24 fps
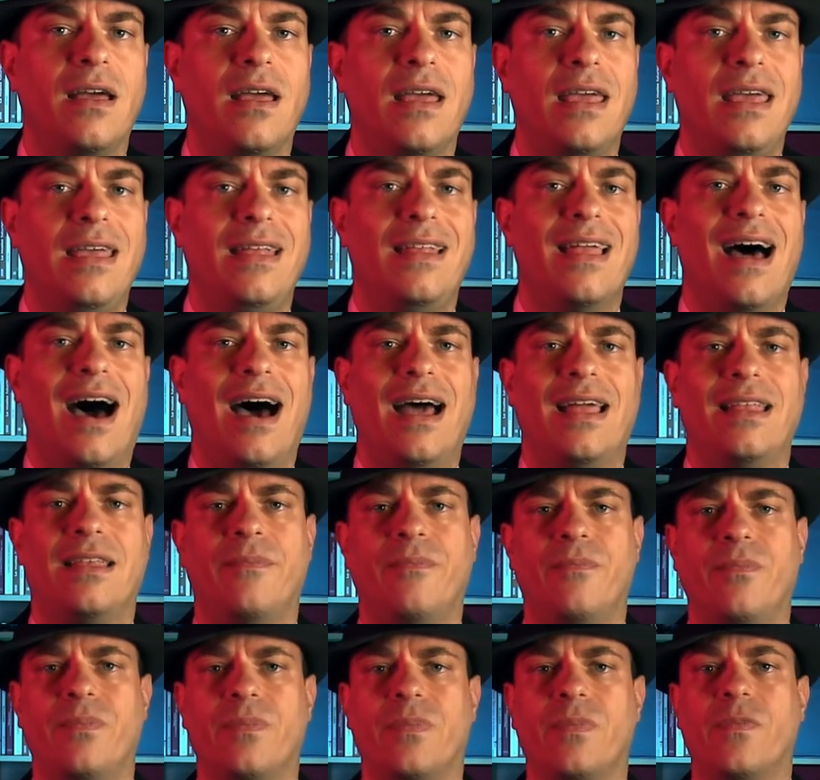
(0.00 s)
he died.
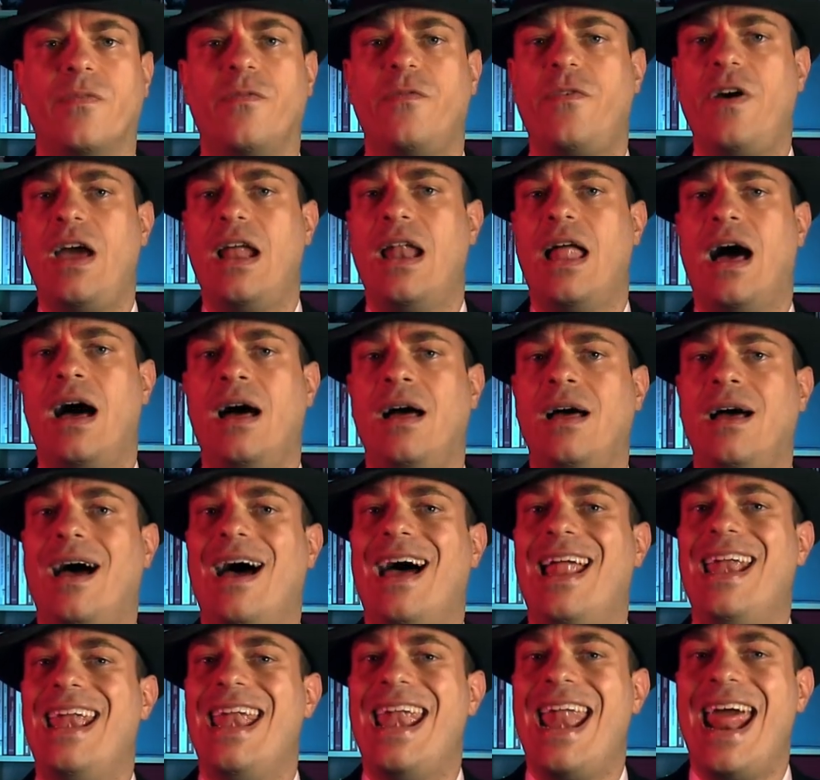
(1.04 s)
Fela,
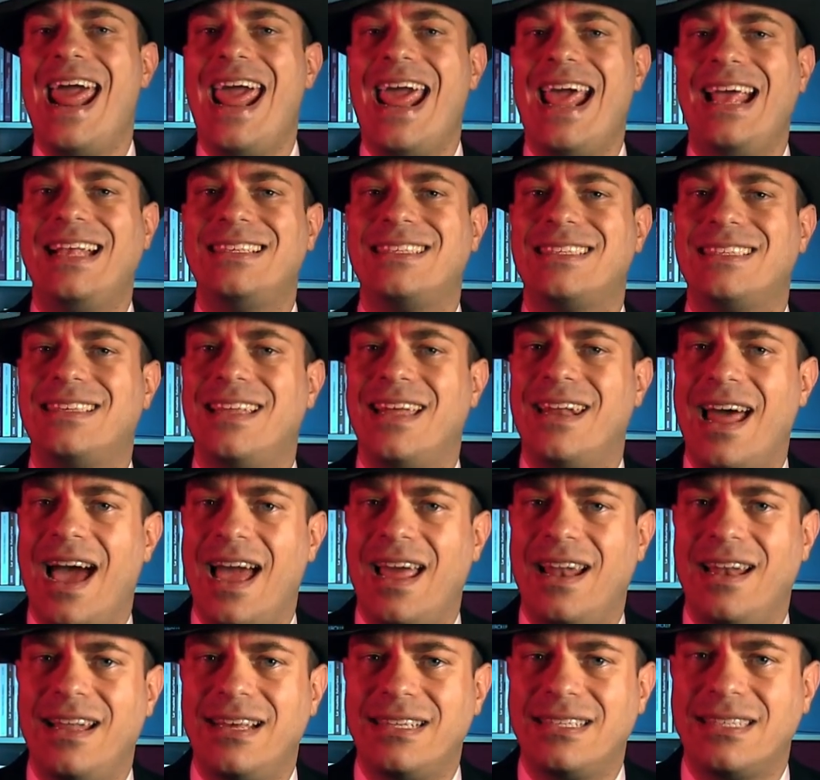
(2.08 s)
an AIDS
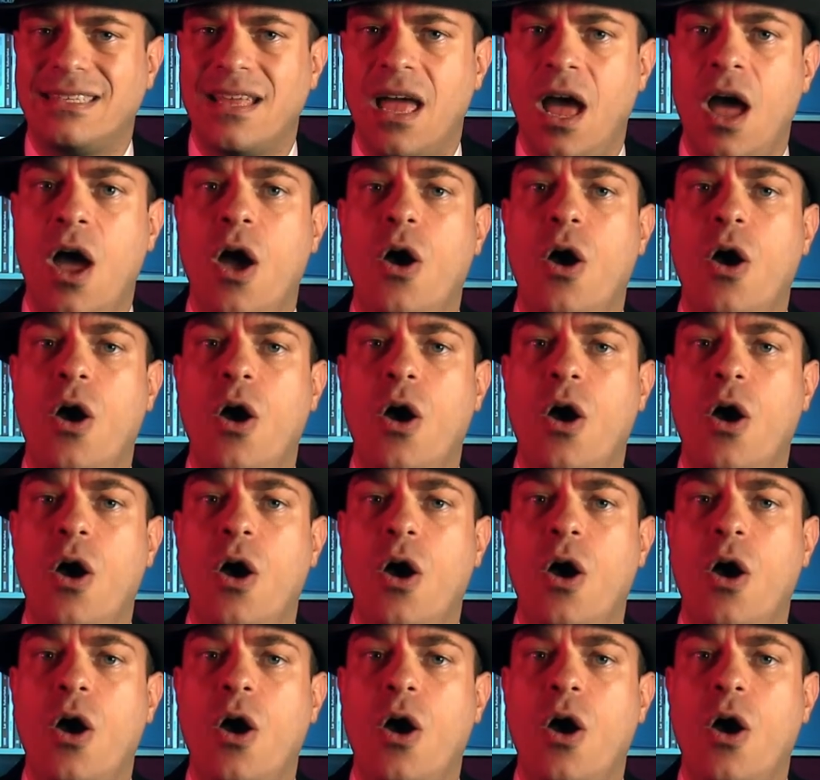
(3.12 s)
denialist